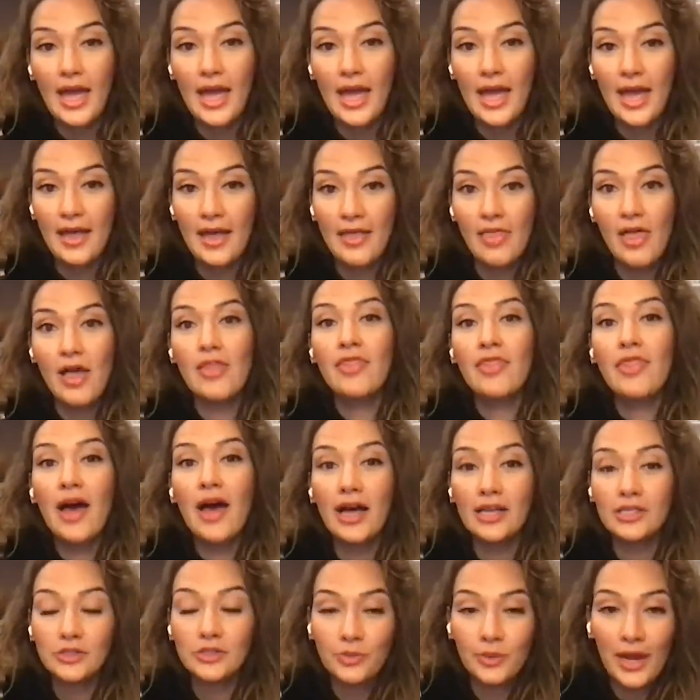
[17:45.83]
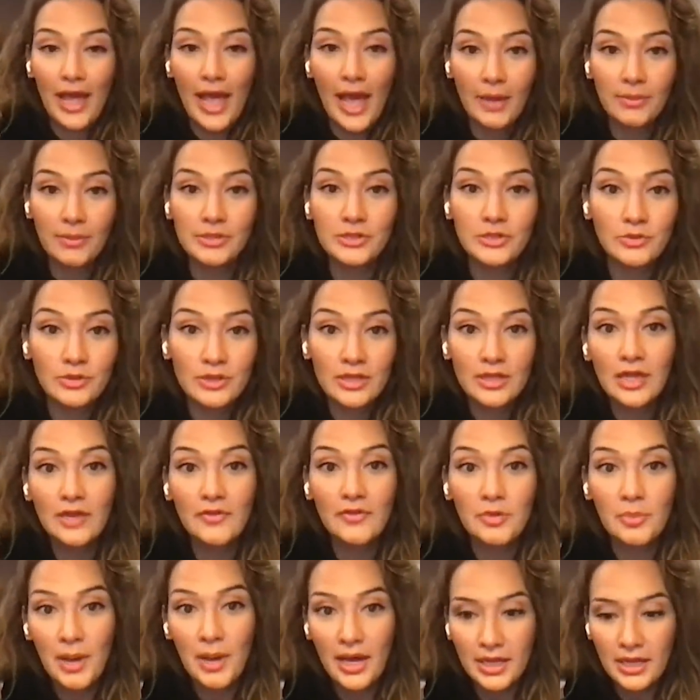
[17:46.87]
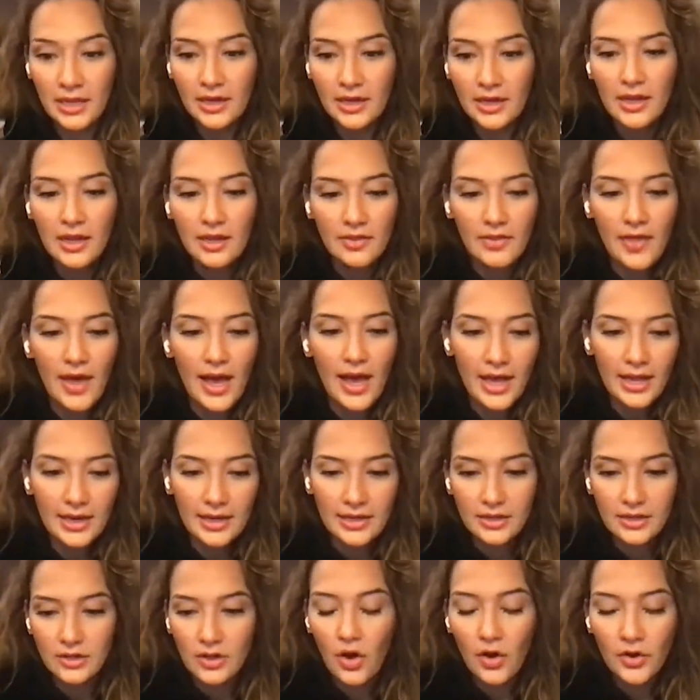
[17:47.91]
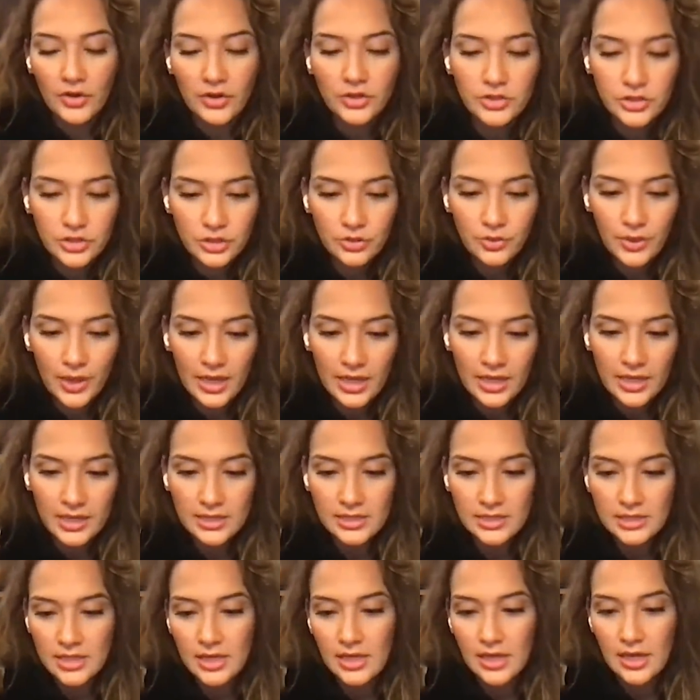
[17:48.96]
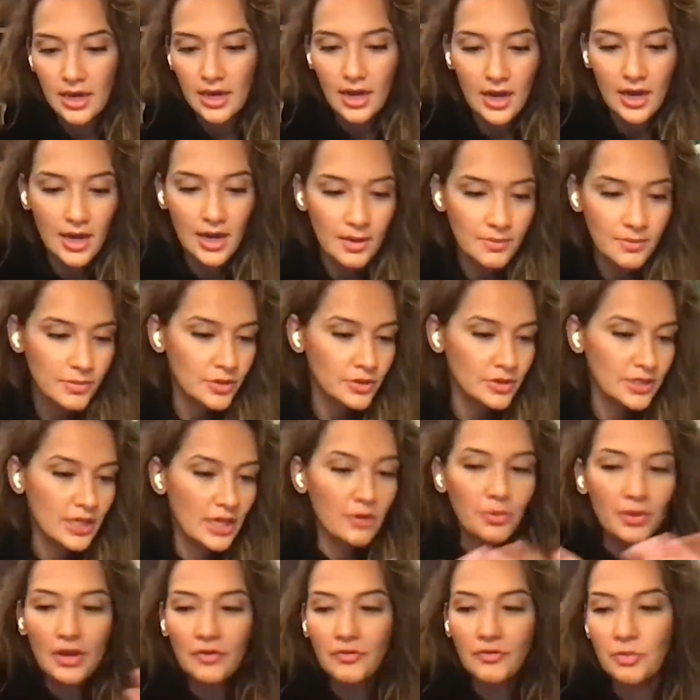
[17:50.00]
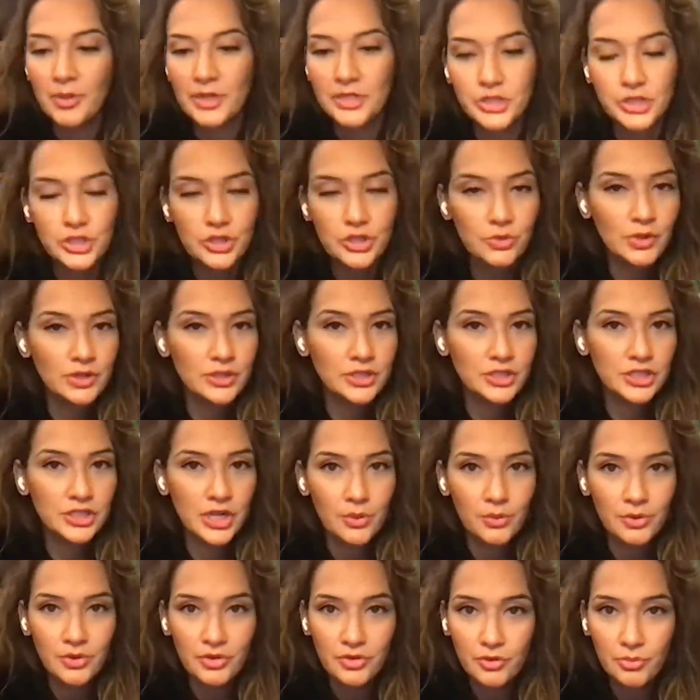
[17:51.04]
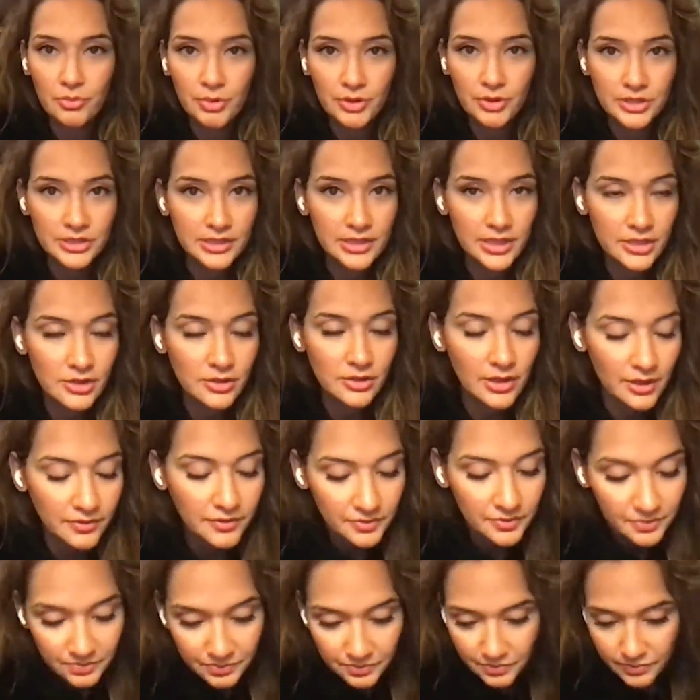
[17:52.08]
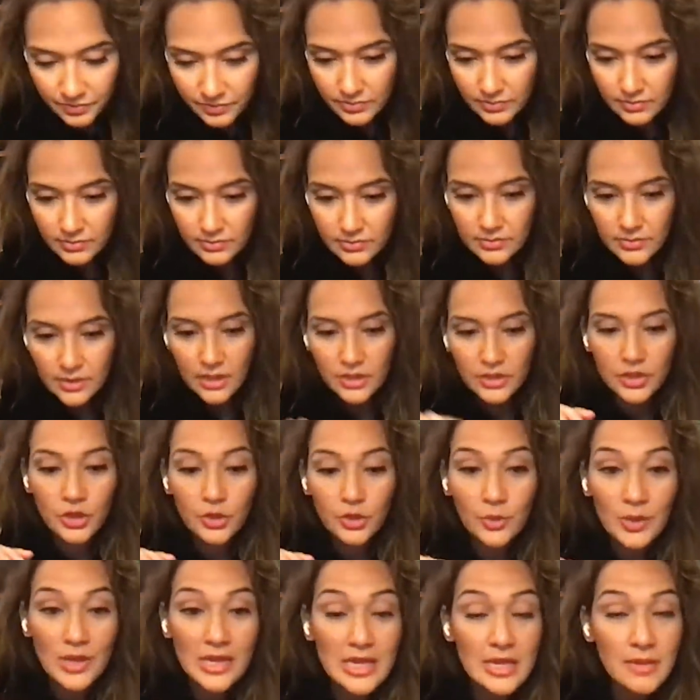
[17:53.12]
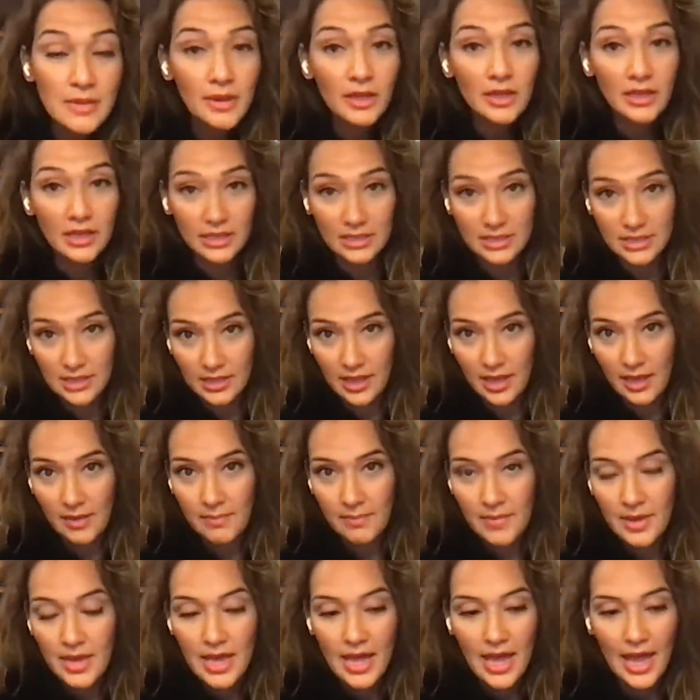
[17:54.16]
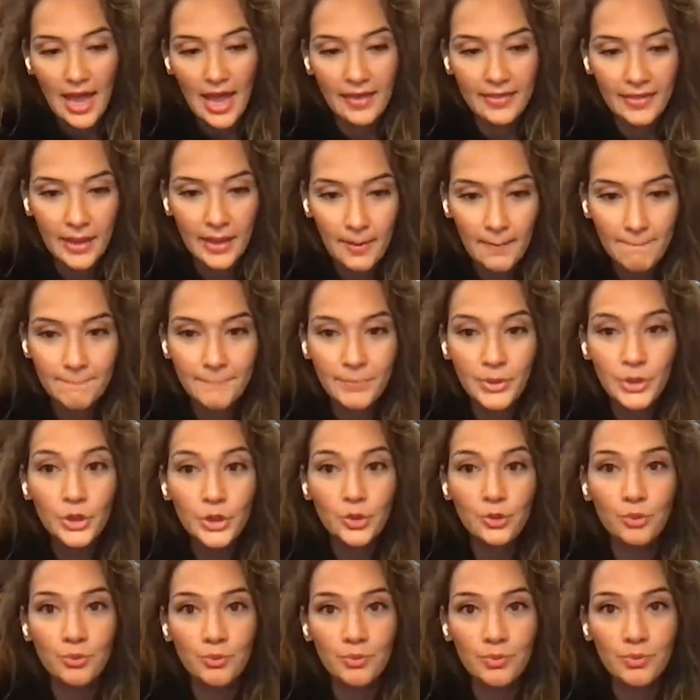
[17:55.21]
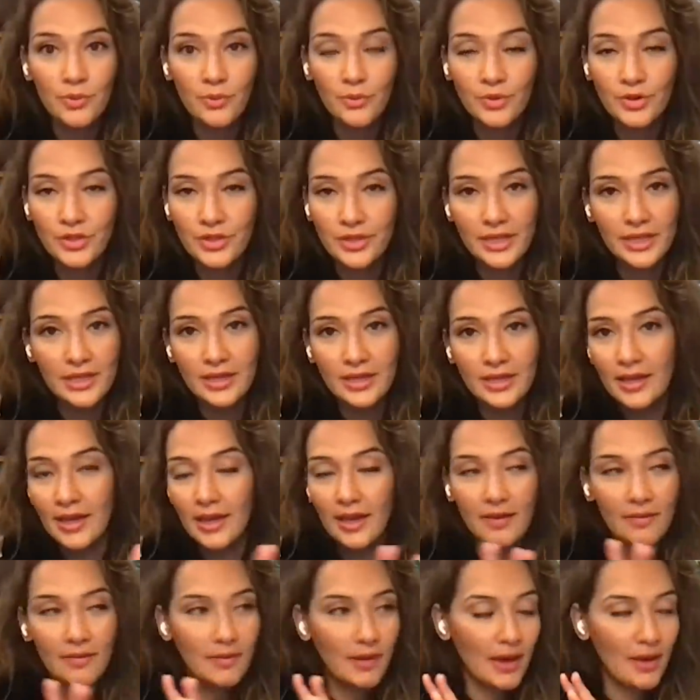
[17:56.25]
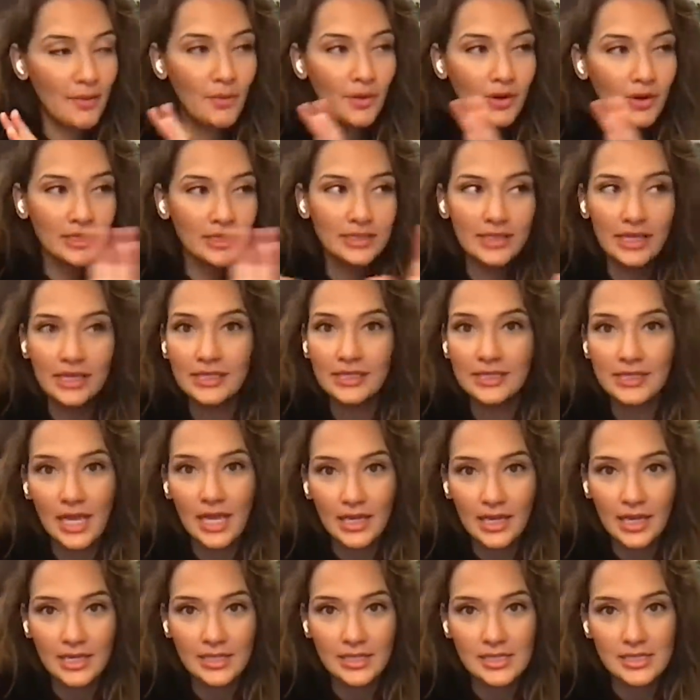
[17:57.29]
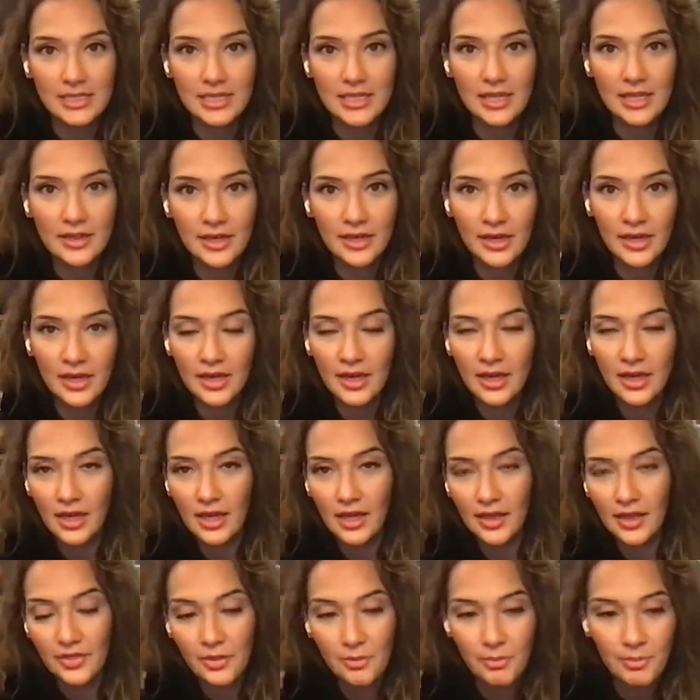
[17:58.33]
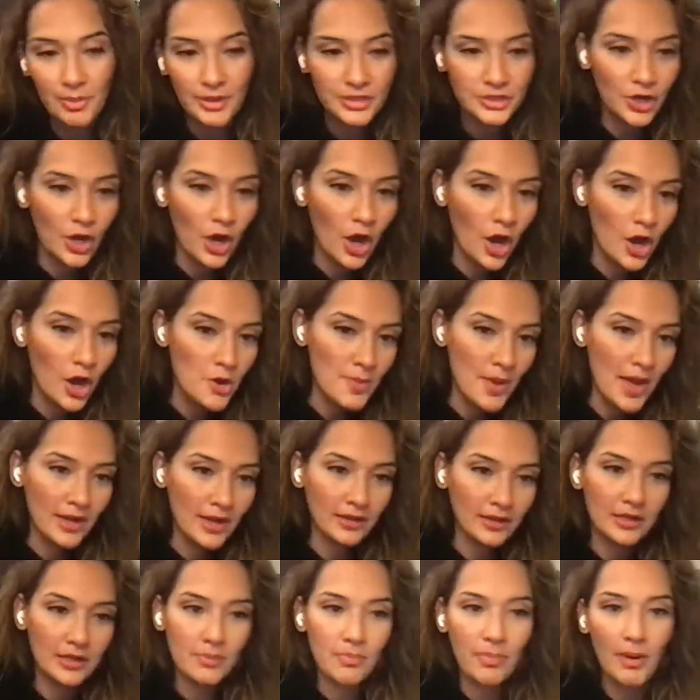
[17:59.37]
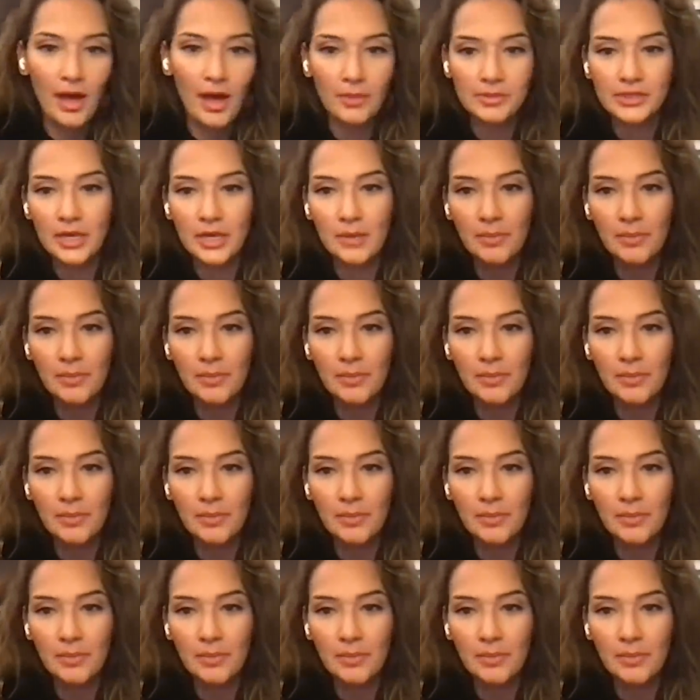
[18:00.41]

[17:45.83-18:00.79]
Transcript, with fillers: And that's what I absolutely love about it. That all you do is um, you take whatever picture you want to share with the person that you love, you email it to them, and then boom, within I want to say seconds, the the picture automatically pops